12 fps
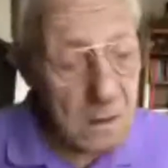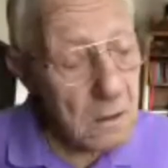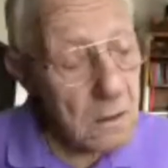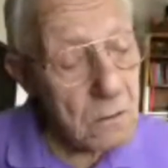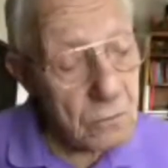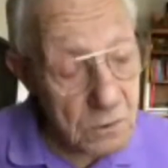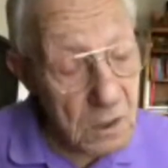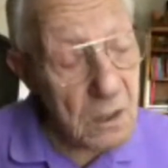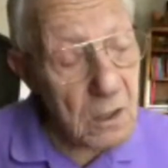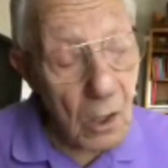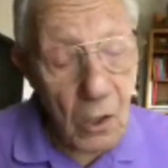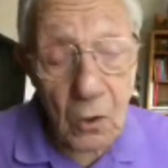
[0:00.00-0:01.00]
You
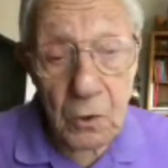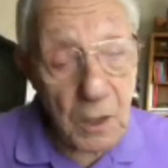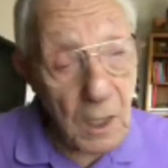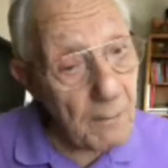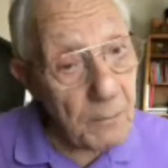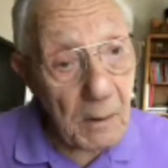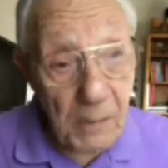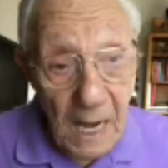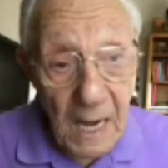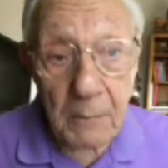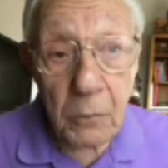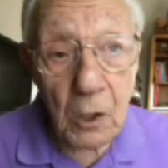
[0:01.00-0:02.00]
did hold up a
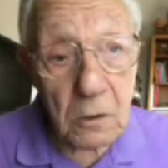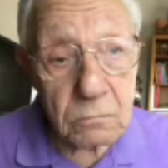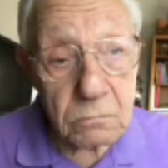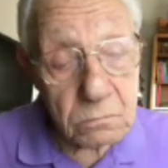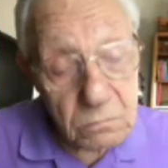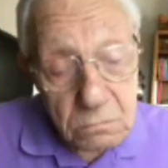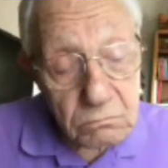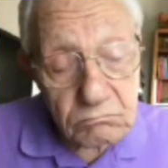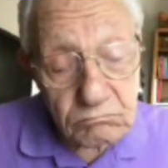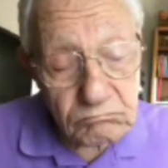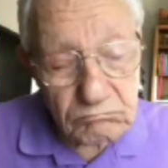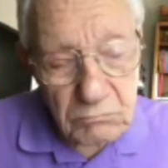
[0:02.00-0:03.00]
Bible
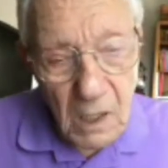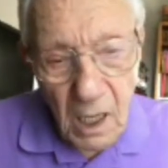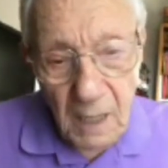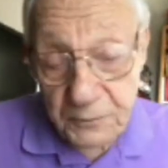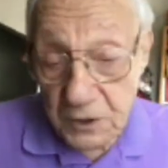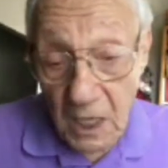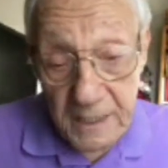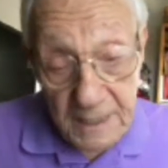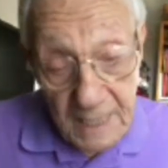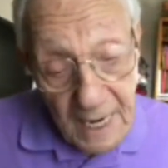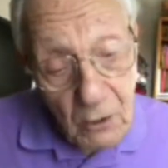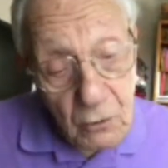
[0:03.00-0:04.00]
upside
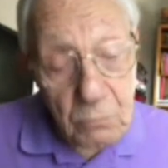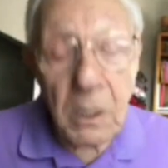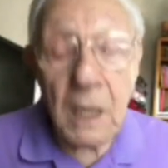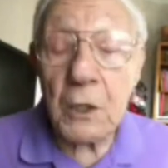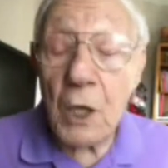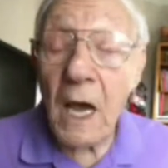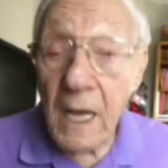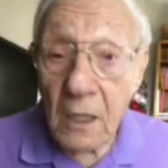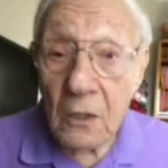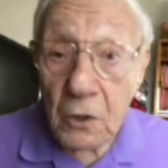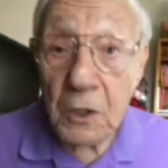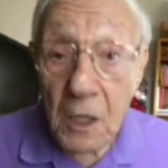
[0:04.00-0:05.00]
down, but you
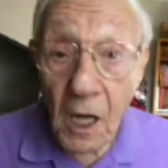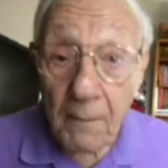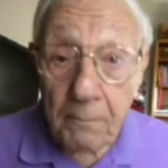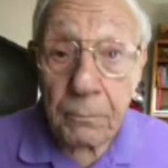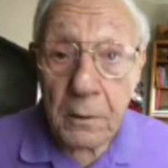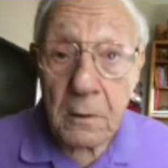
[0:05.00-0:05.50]
held it up.